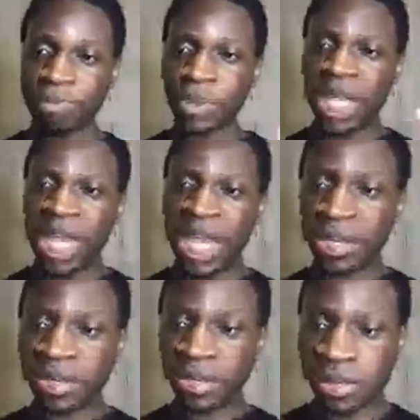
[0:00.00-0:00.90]

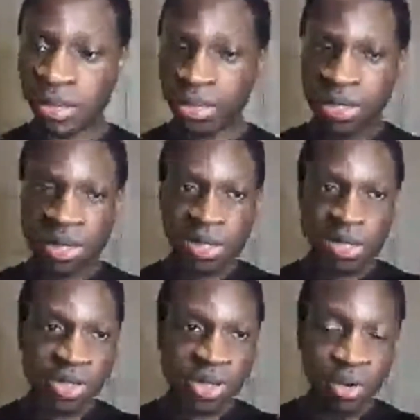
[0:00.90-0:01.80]
And
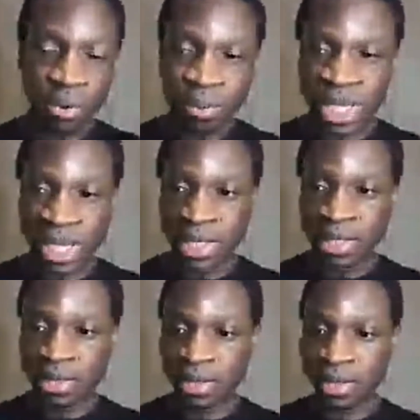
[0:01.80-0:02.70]
don't be
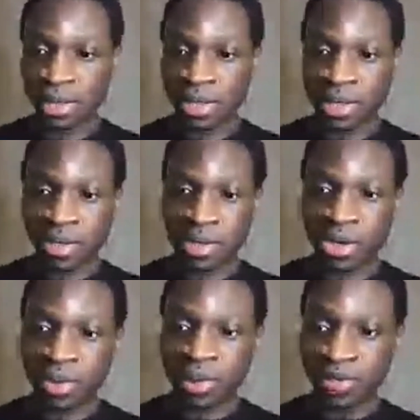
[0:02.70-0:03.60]
don't
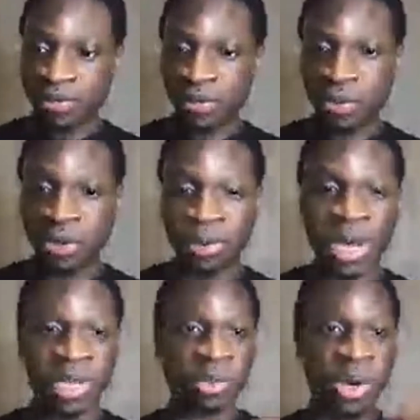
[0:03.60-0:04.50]
be fooled by
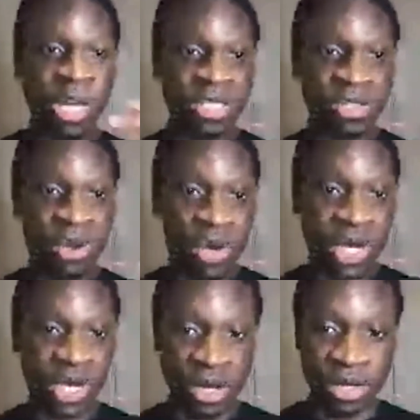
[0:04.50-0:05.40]
what is going
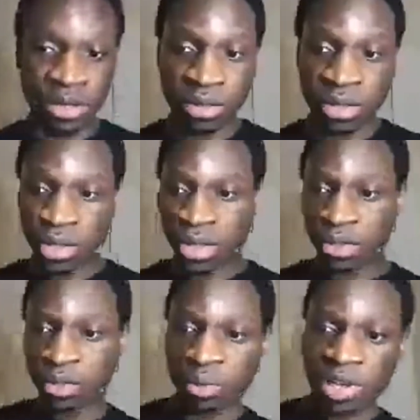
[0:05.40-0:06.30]
on
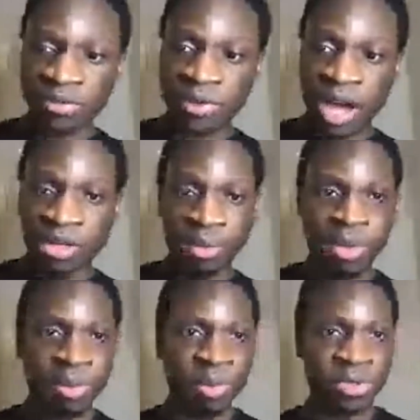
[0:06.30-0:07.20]
with other
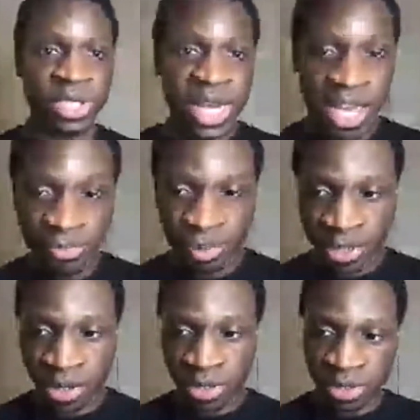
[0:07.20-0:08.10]
people's life,
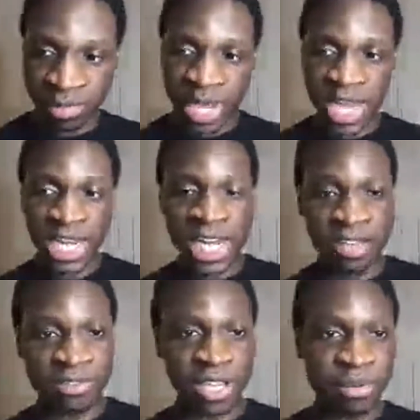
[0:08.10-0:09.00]
because my life
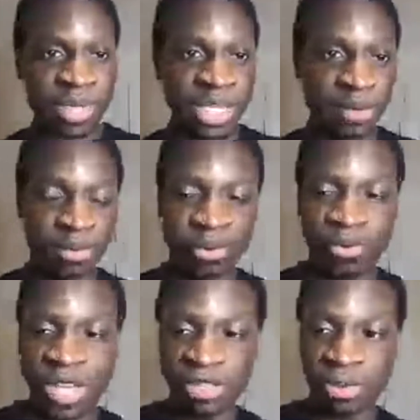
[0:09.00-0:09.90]
can be improved
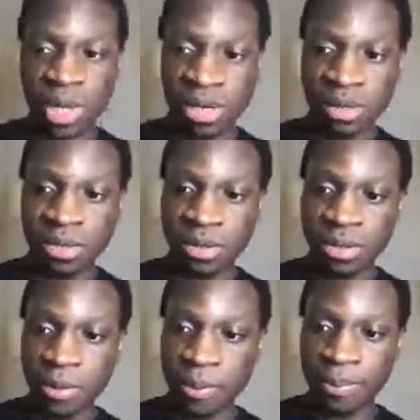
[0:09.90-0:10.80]
as well.
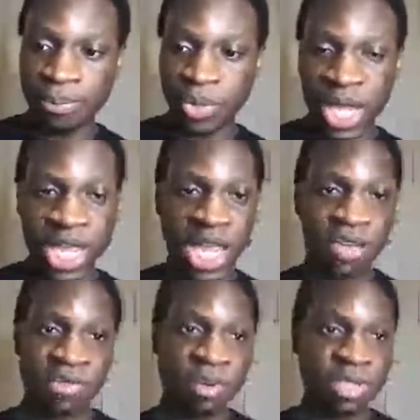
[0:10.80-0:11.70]
I have
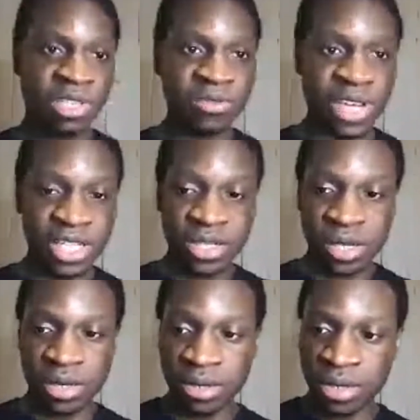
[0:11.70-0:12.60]
the
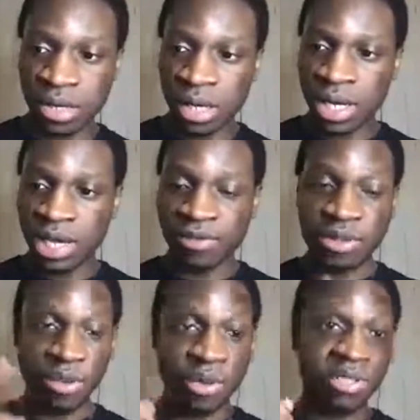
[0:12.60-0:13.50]
motivation. If the
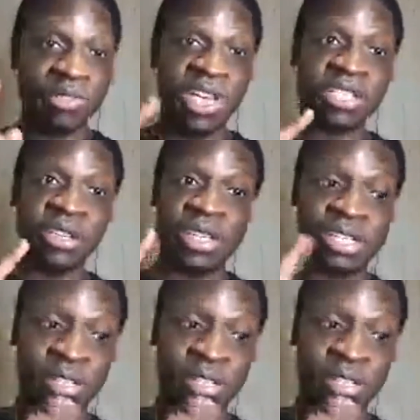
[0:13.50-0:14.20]
motivation is